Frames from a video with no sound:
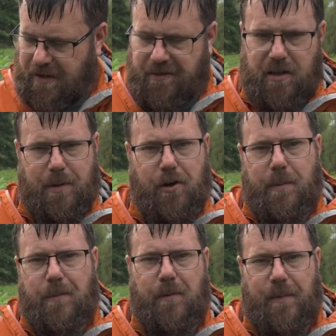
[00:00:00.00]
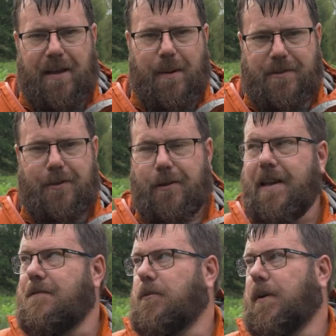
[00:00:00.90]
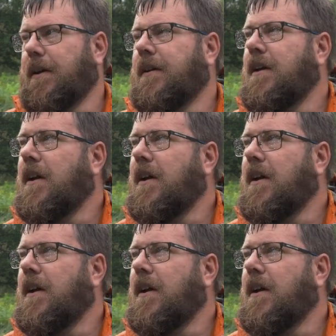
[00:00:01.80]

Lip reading: is going to be coming with me absolutely everywhere.